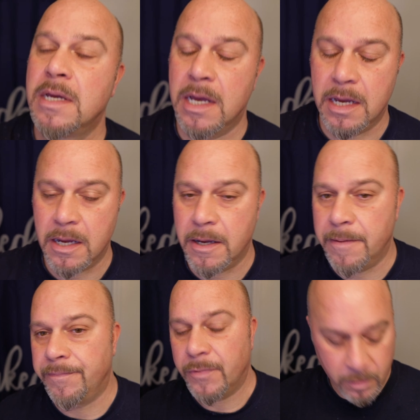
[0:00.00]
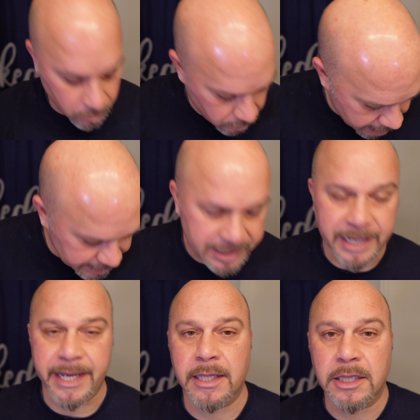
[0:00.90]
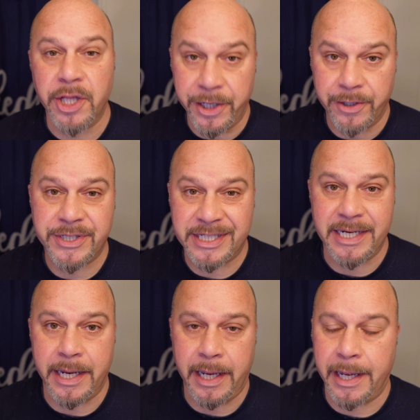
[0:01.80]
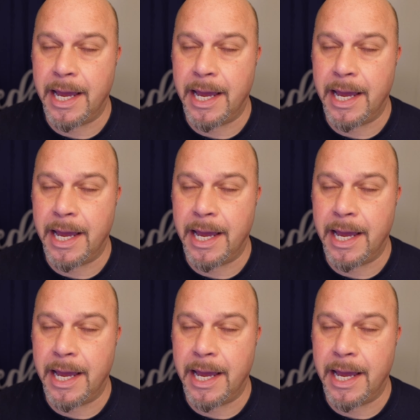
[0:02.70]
When I say a little stinging,